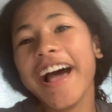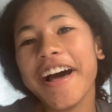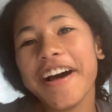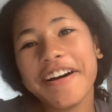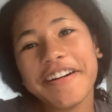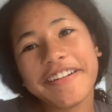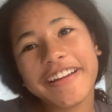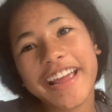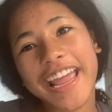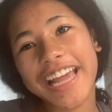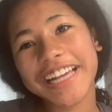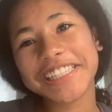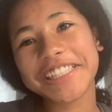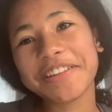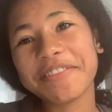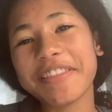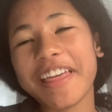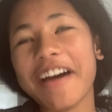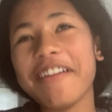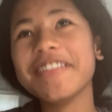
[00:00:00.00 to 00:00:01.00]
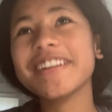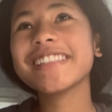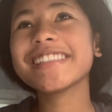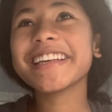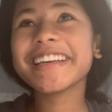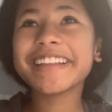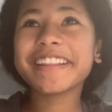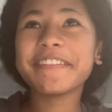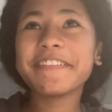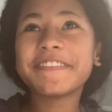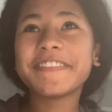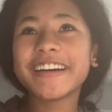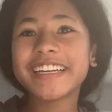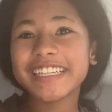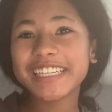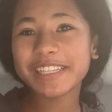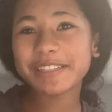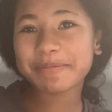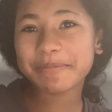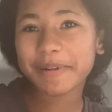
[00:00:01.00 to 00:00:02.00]
Okay, so that was like the
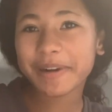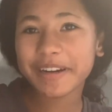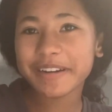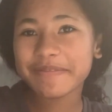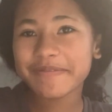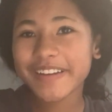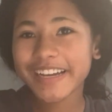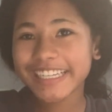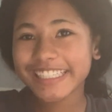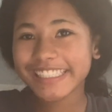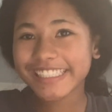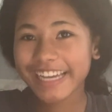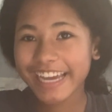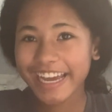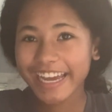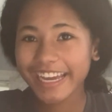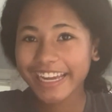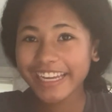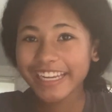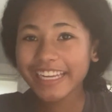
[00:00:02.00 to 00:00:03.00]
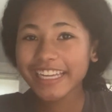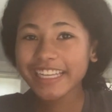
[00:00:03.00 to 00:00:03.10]
funniest part of my day.